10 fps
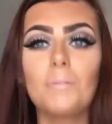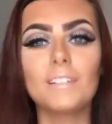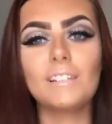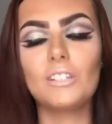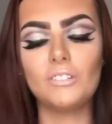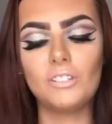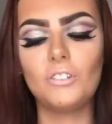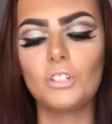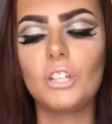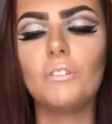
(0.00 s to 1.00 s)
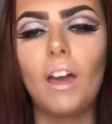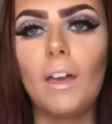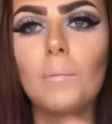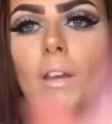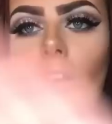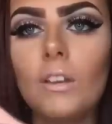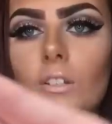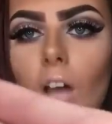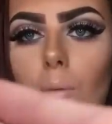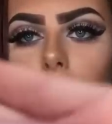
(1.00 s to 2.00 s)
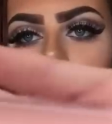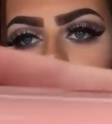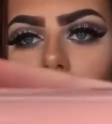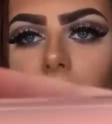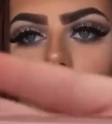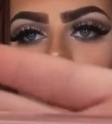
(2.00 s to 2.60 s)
It's literally such a cute name. So I'm so excited to